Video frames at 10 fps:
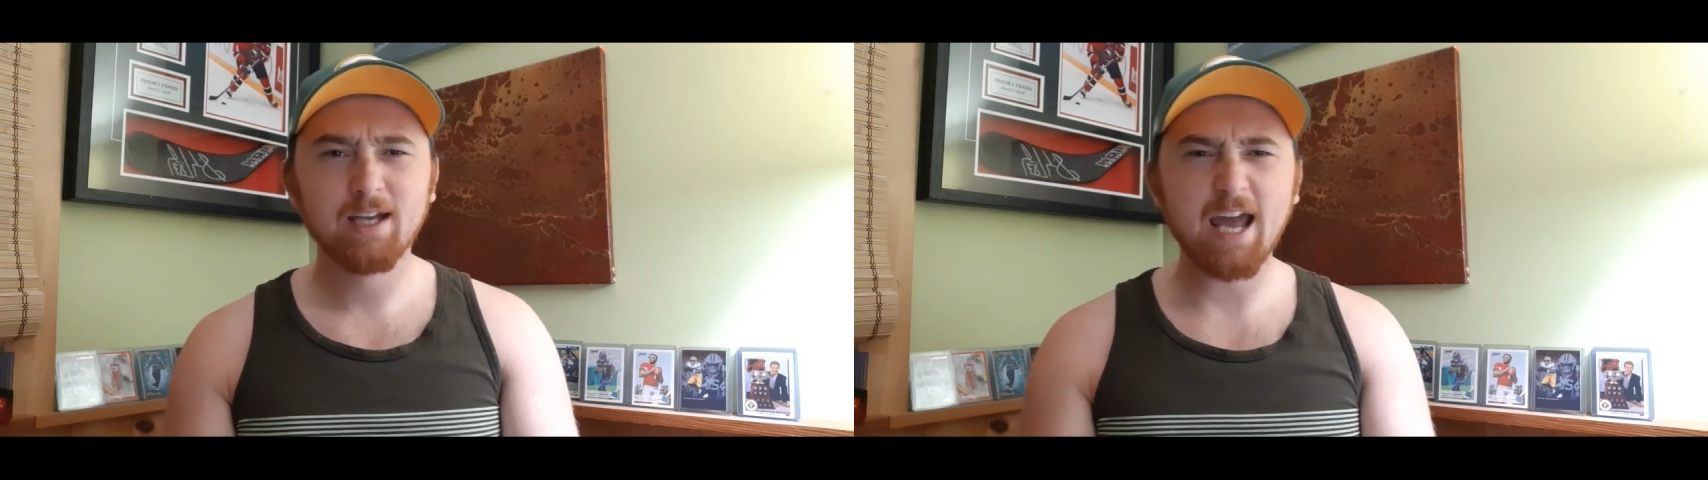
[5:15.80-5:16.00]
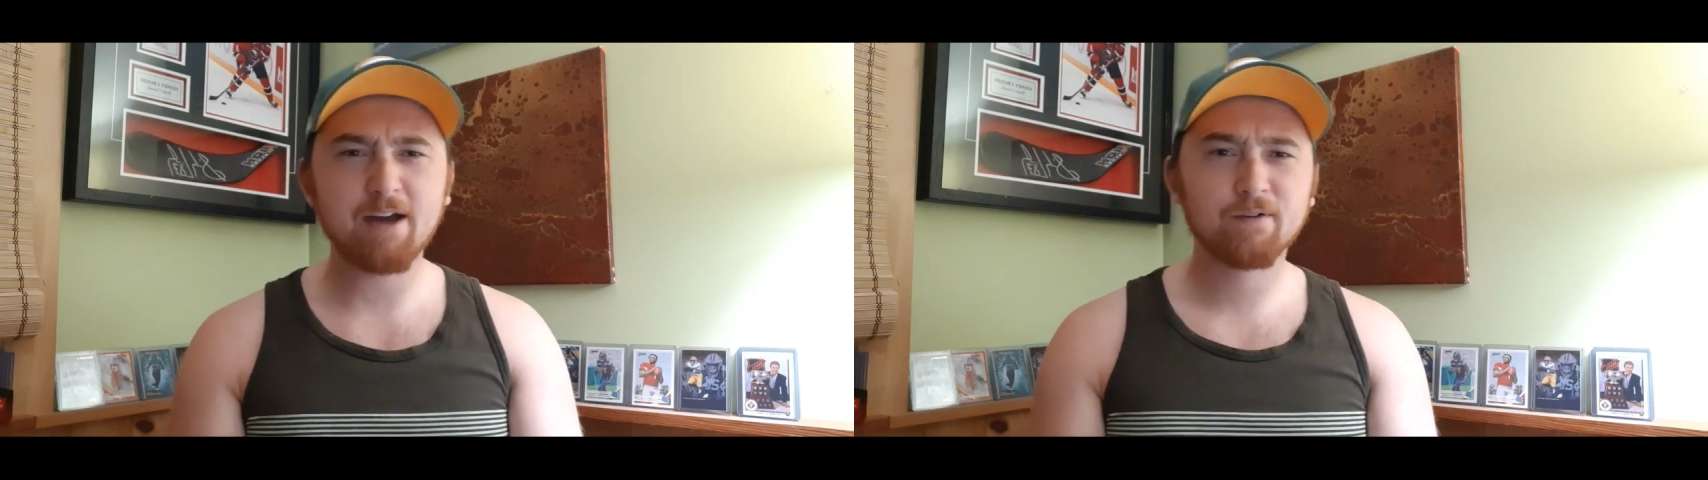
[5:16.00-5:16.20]

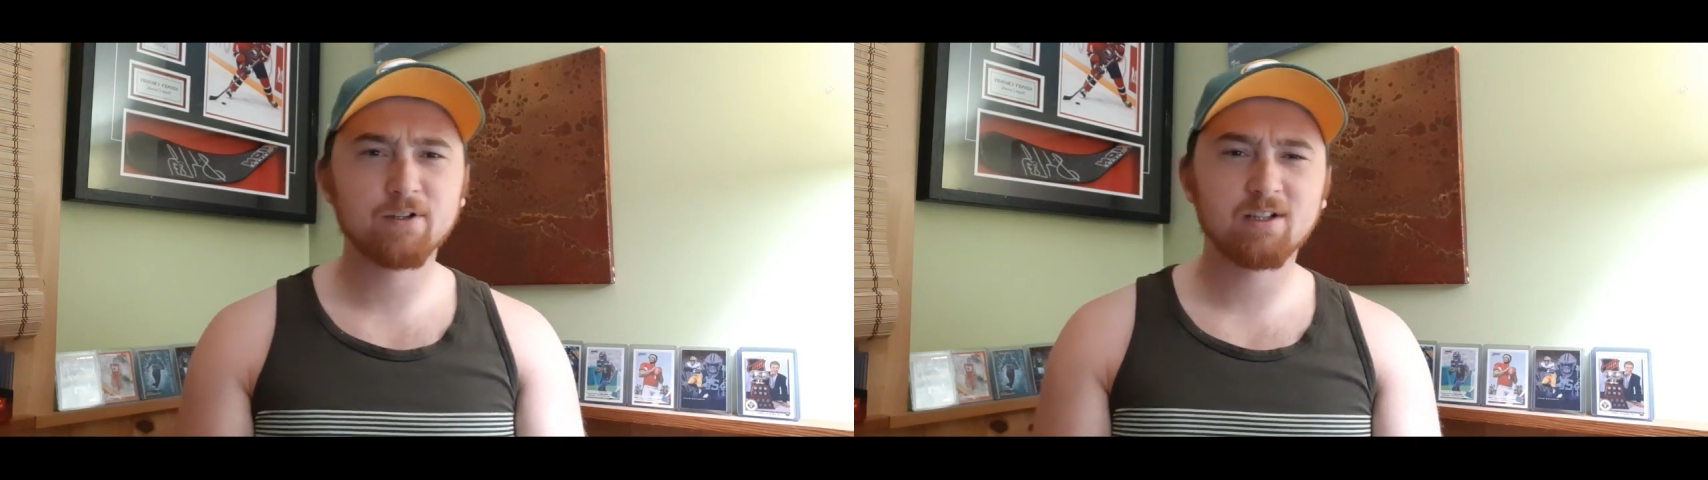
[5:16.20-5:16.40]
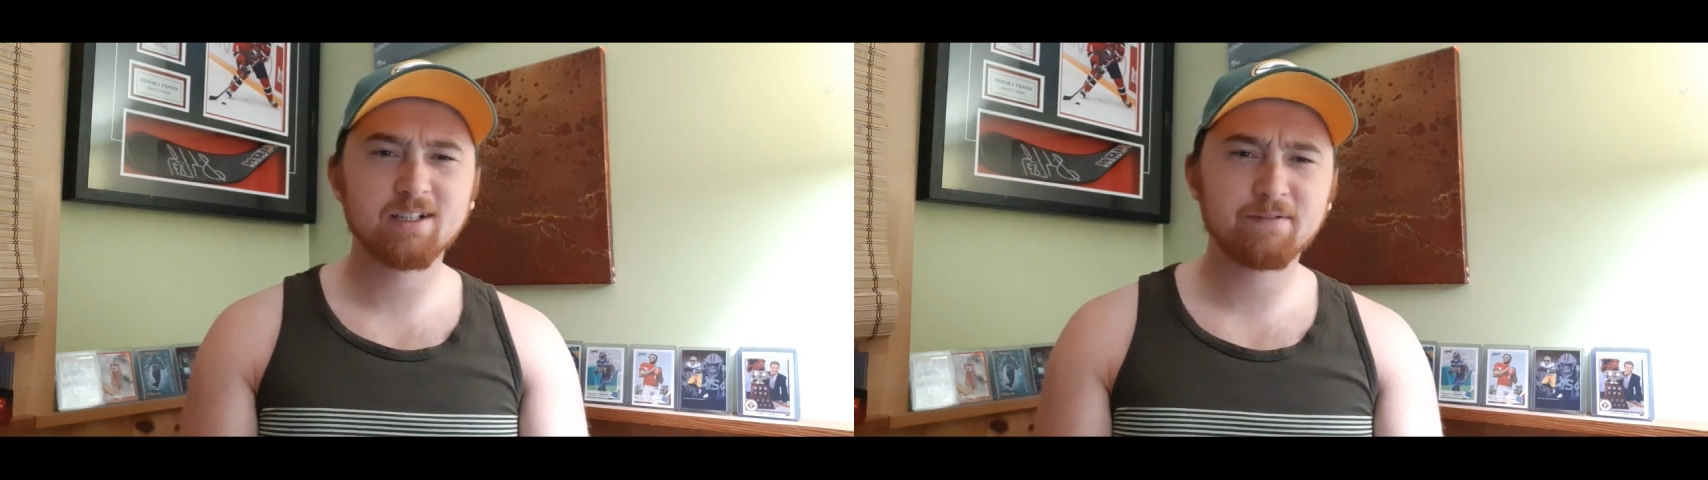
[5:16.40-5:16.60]

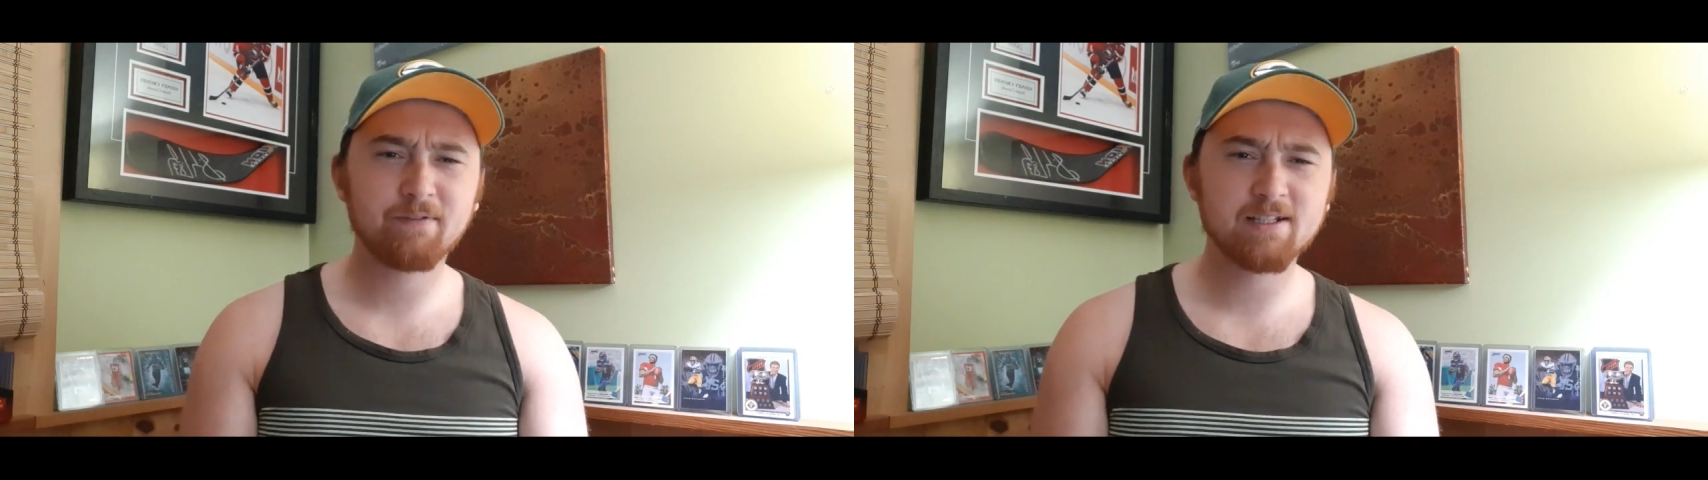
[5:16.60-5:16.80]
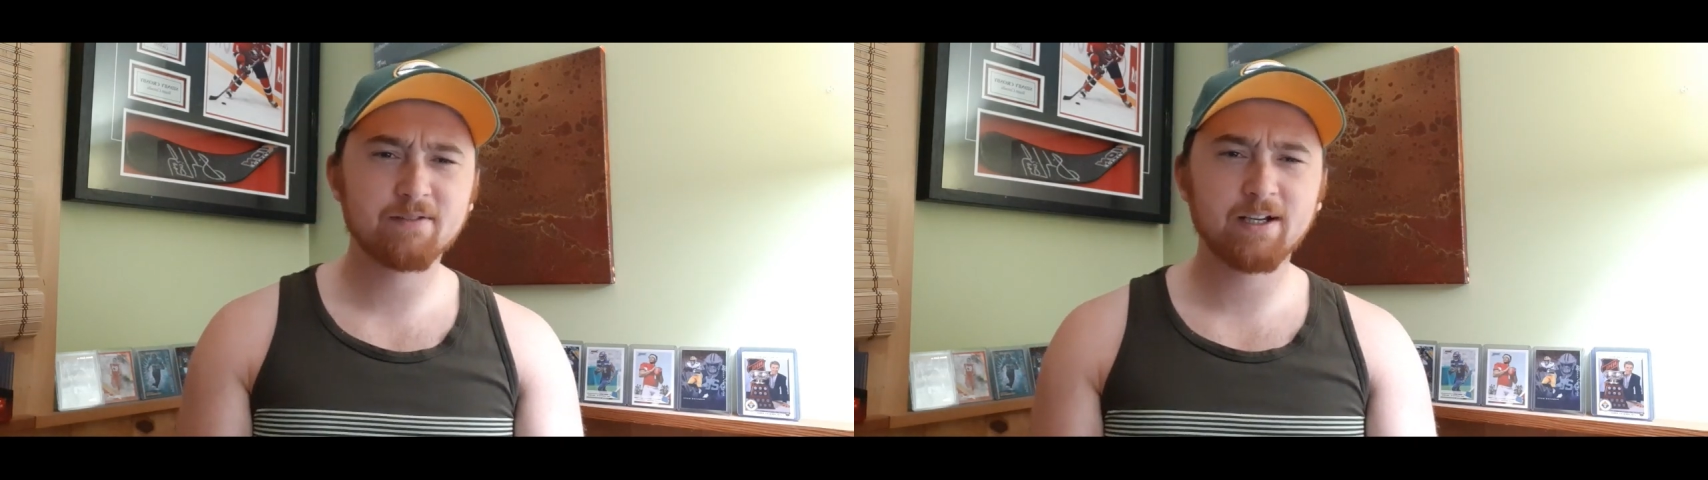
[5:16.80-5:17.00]
effort on the
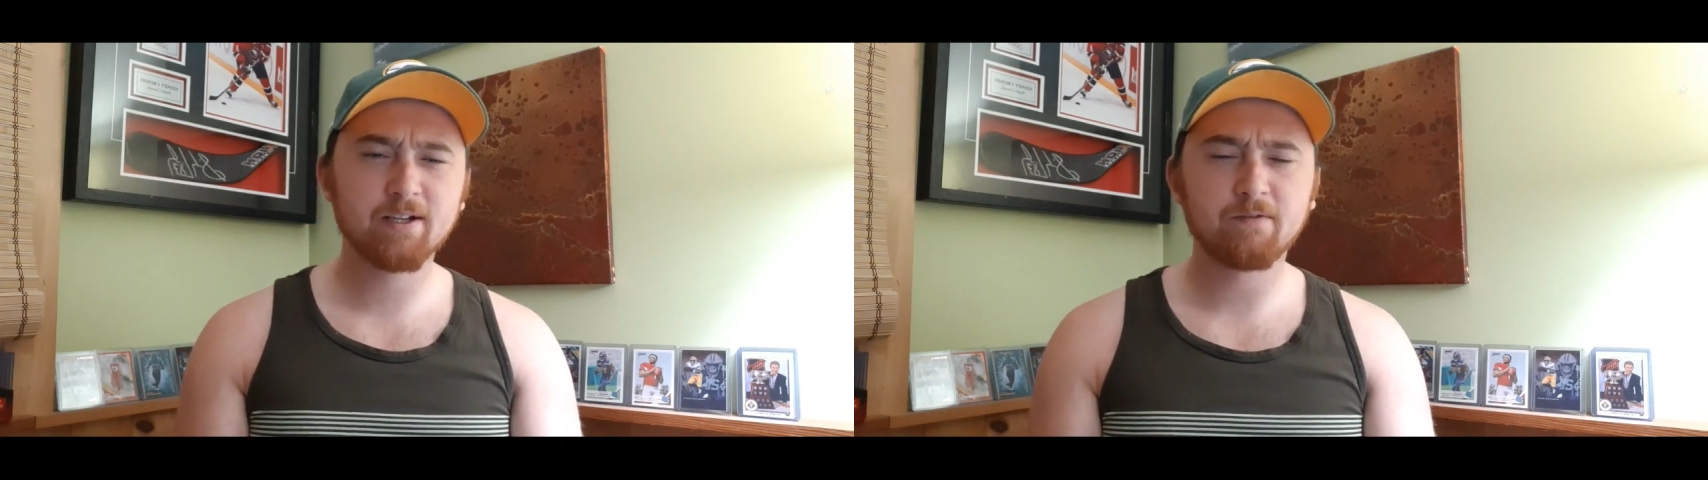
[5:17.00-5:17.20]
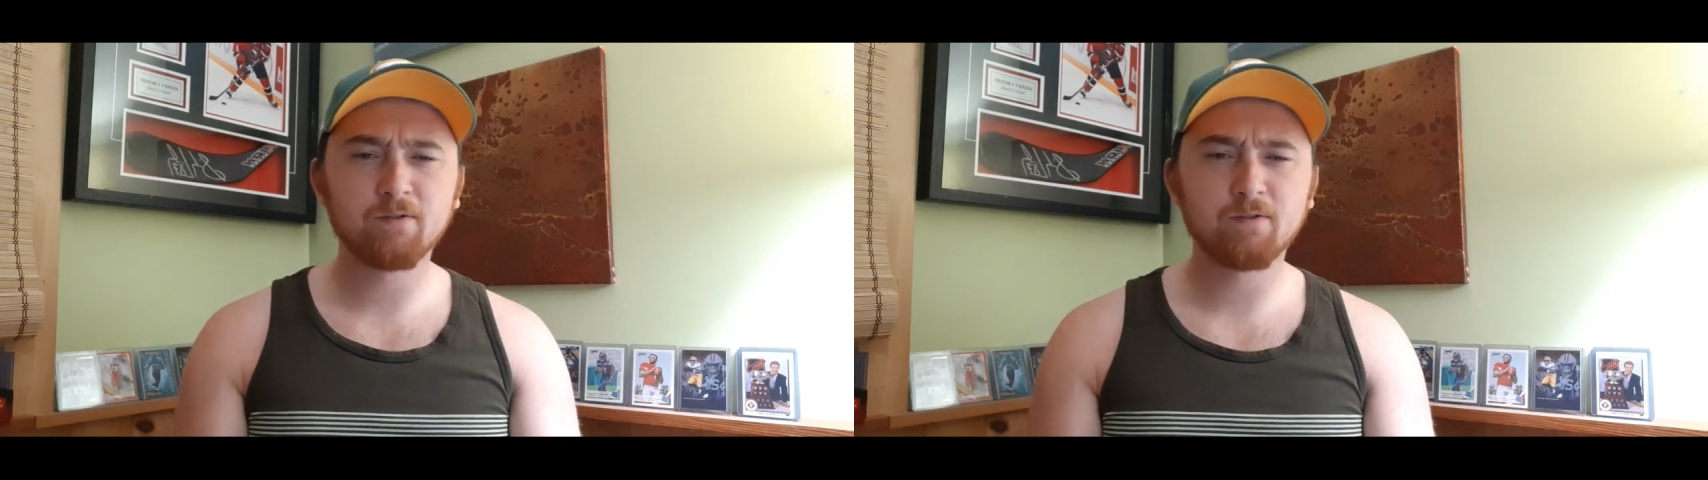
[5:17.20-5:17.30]
defensive end of the